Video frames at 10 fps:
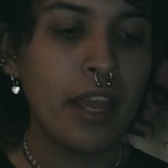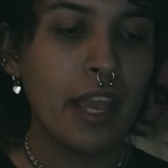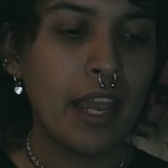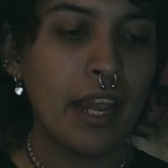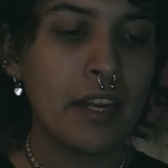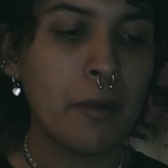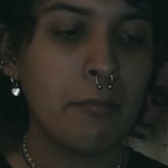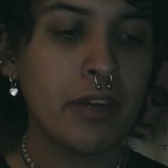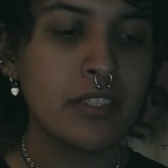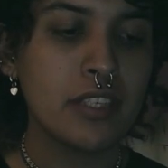and
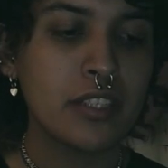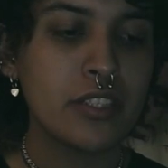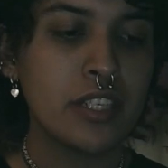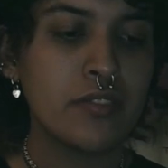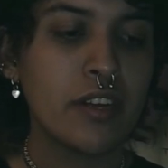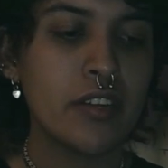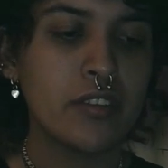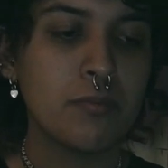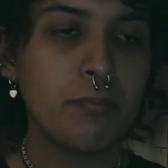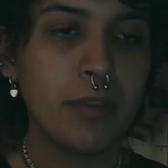must exchange
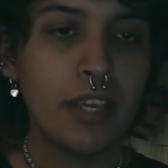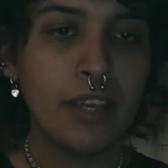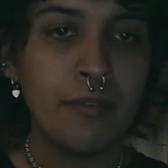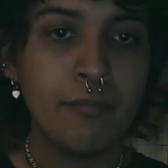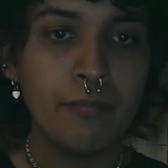values be